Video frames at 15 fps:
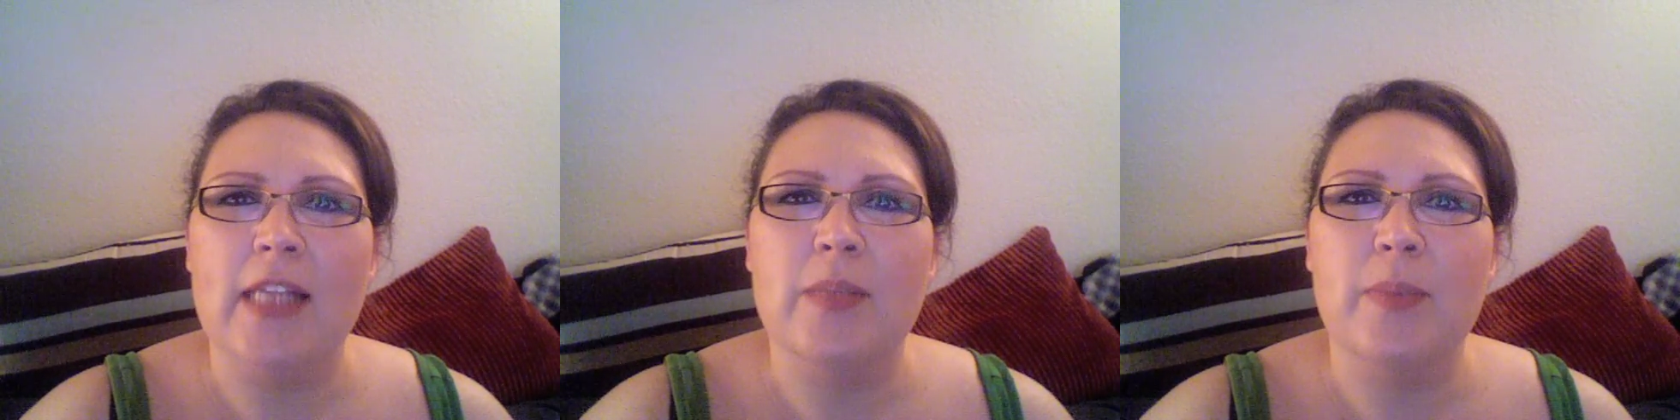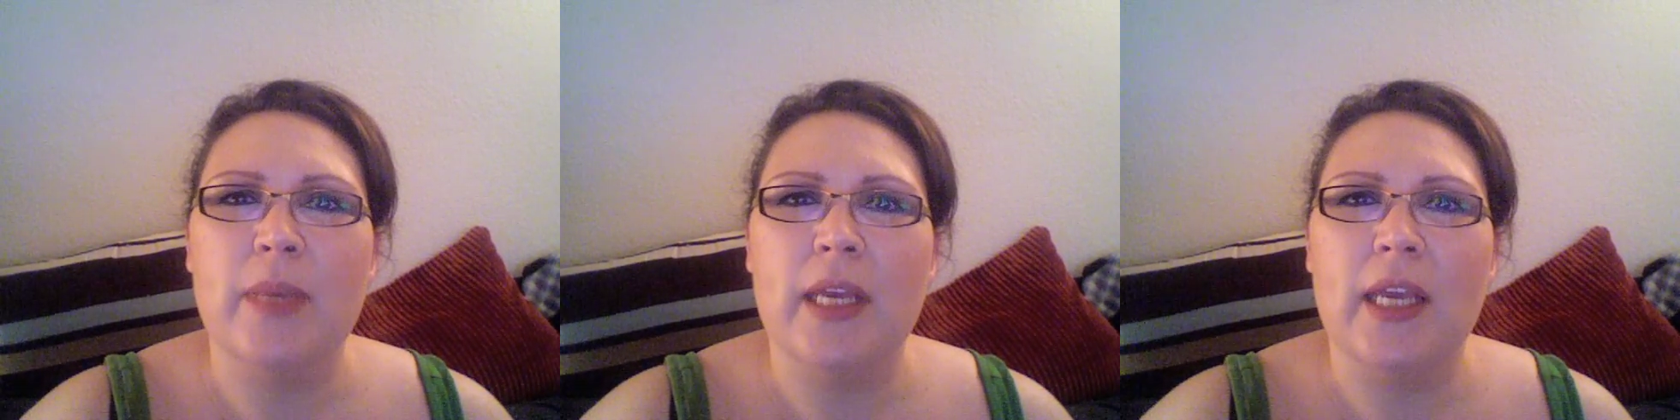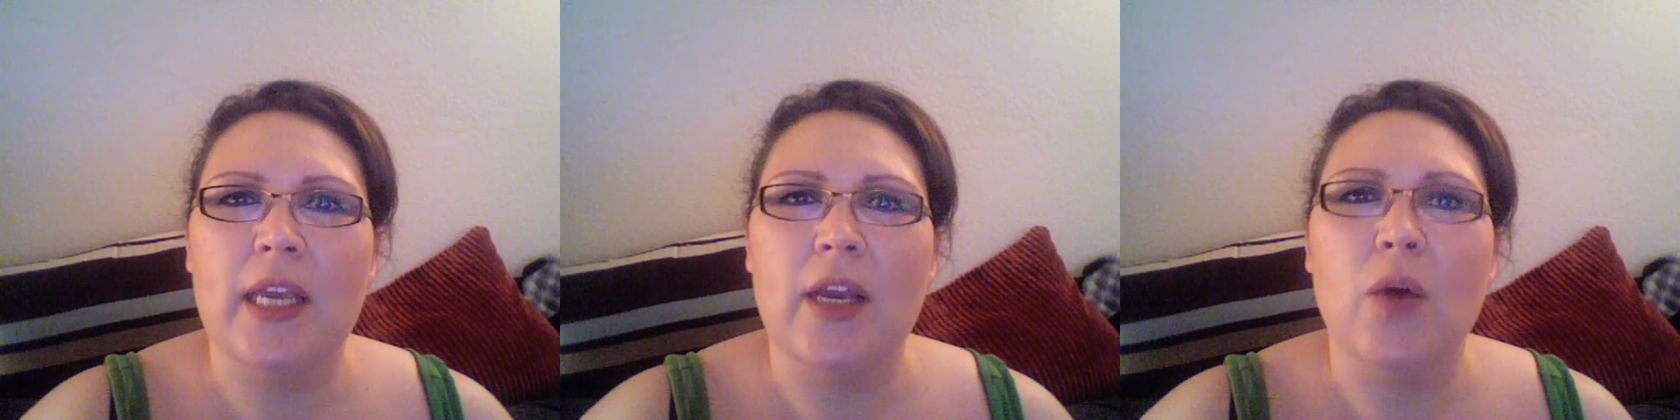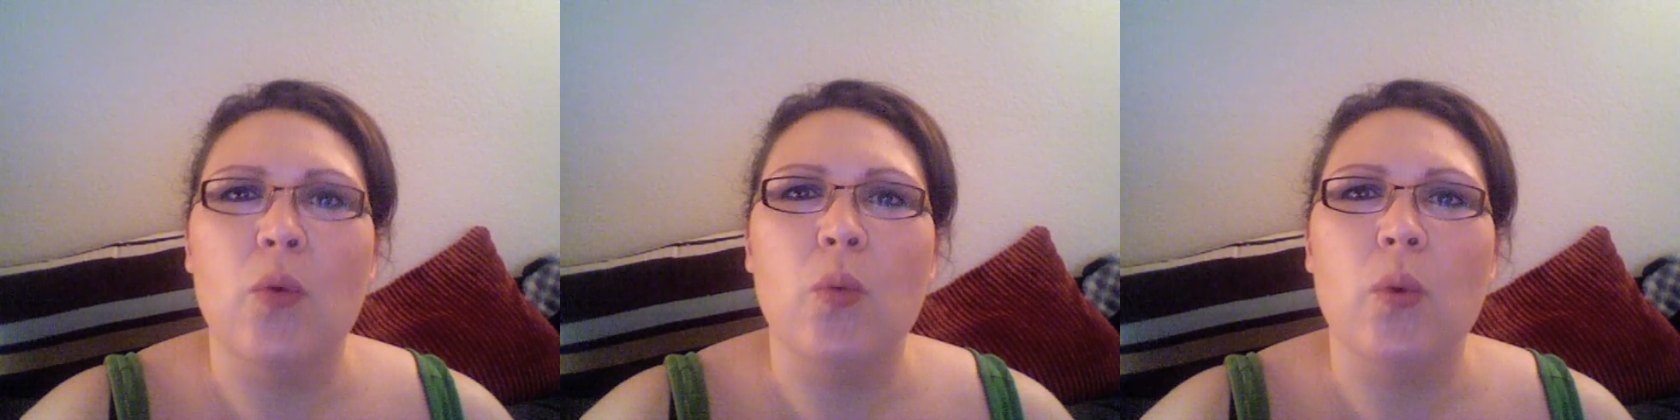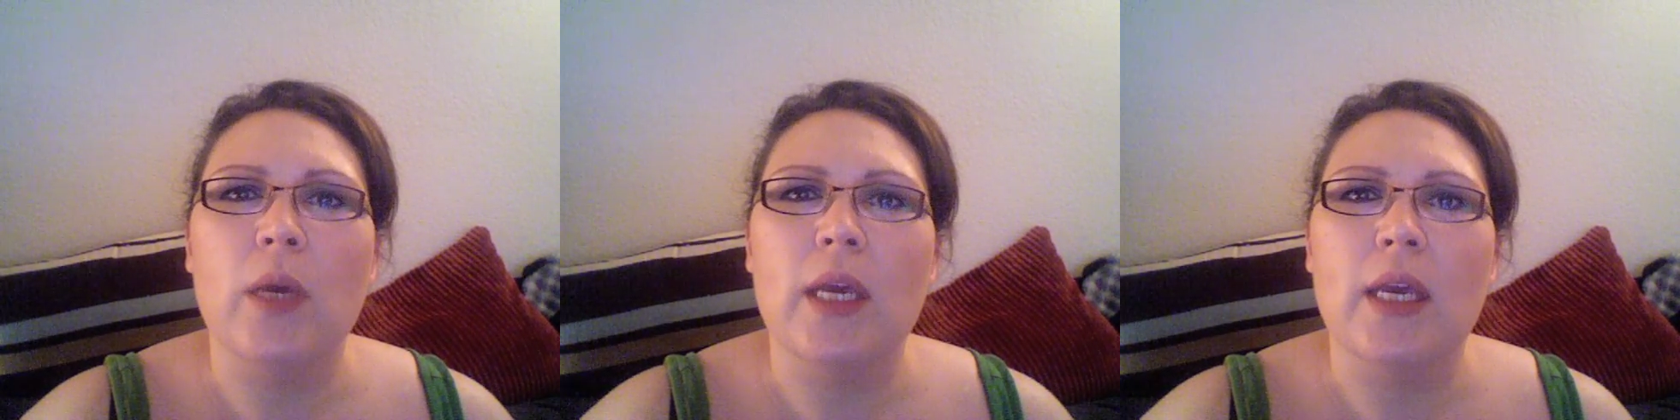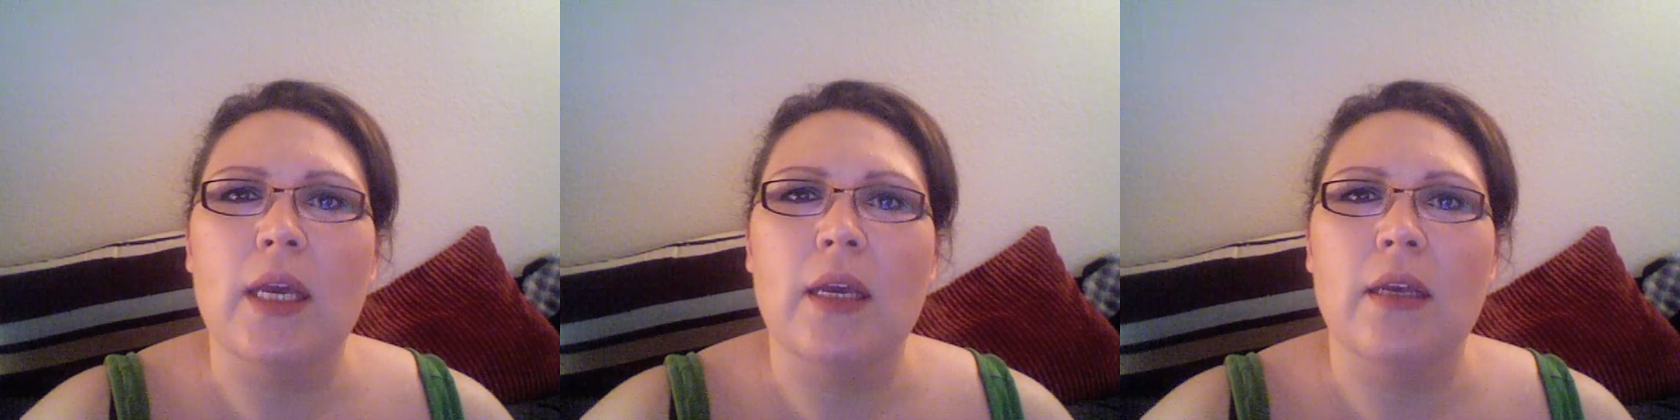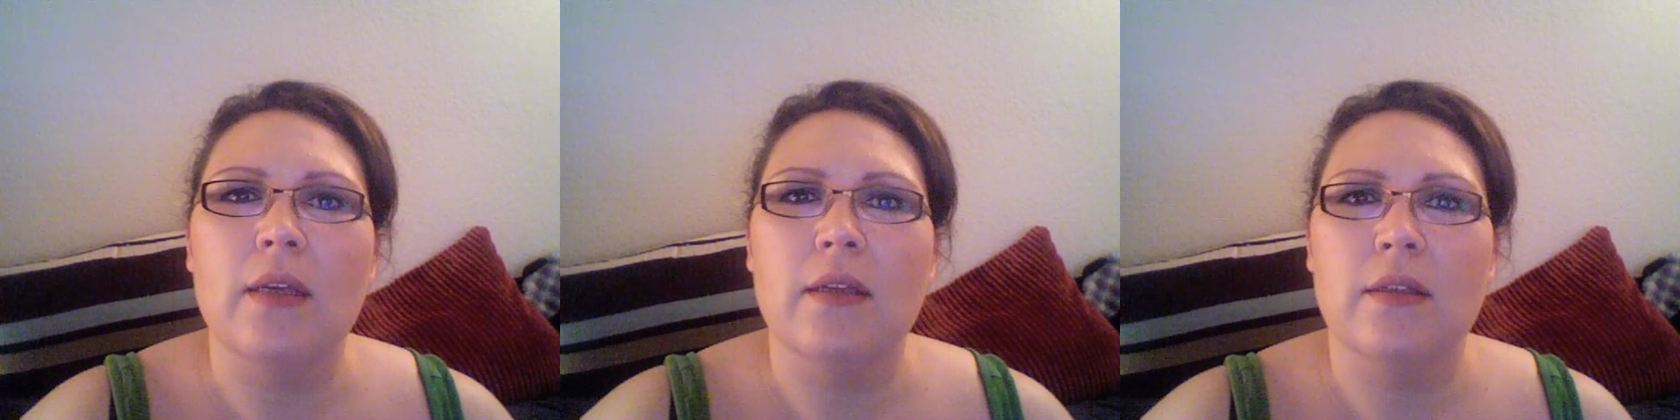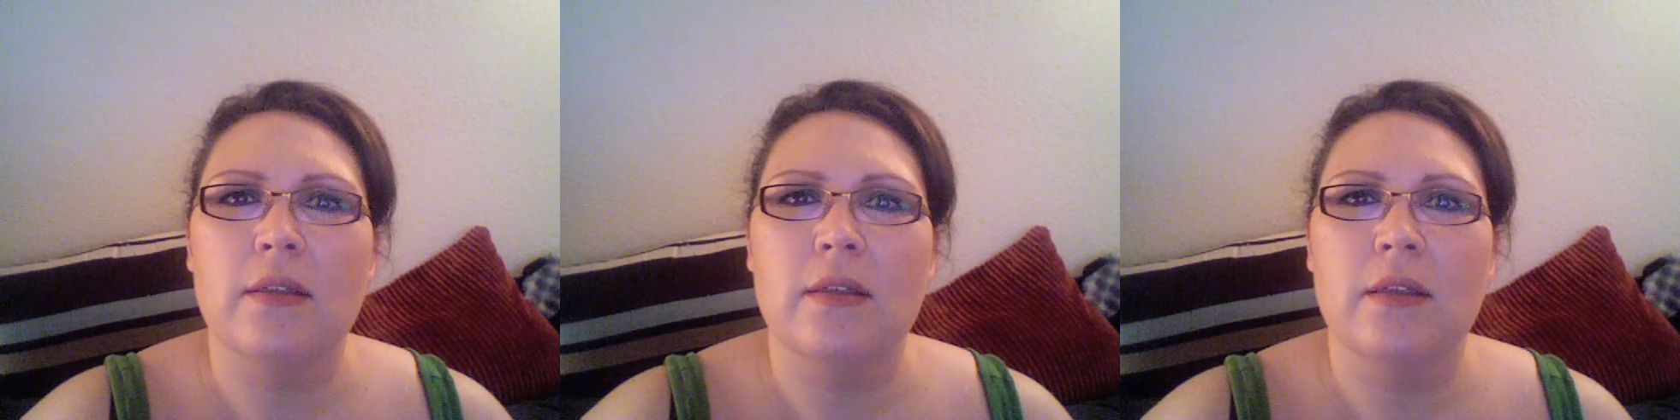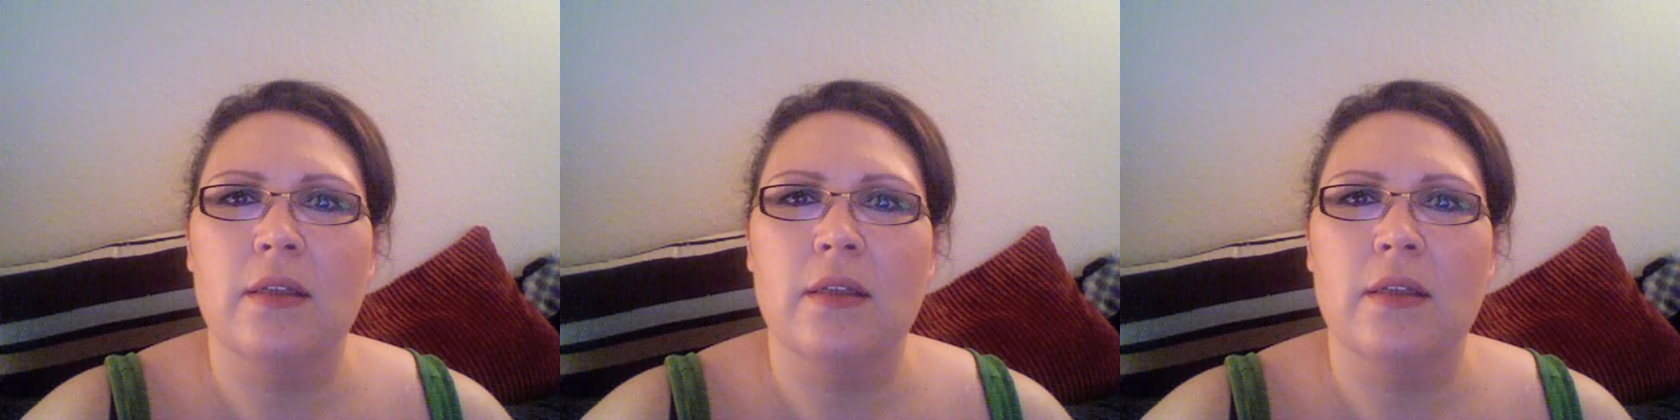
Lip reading: as being weak.